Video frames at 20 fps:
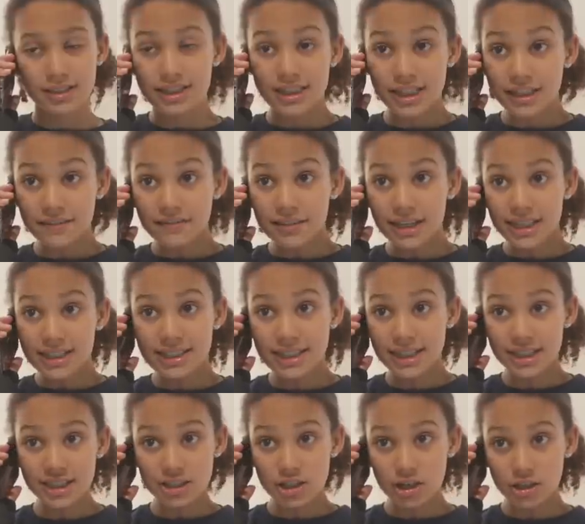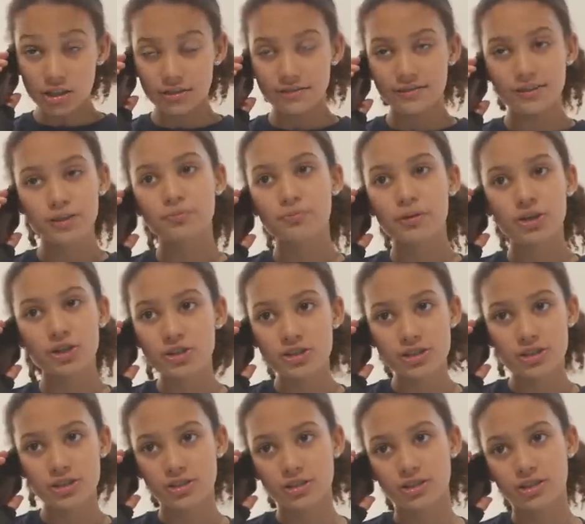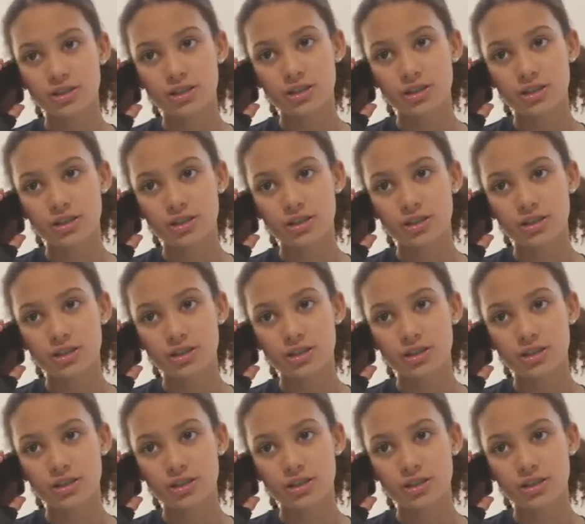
Steve likes each call to feel personal.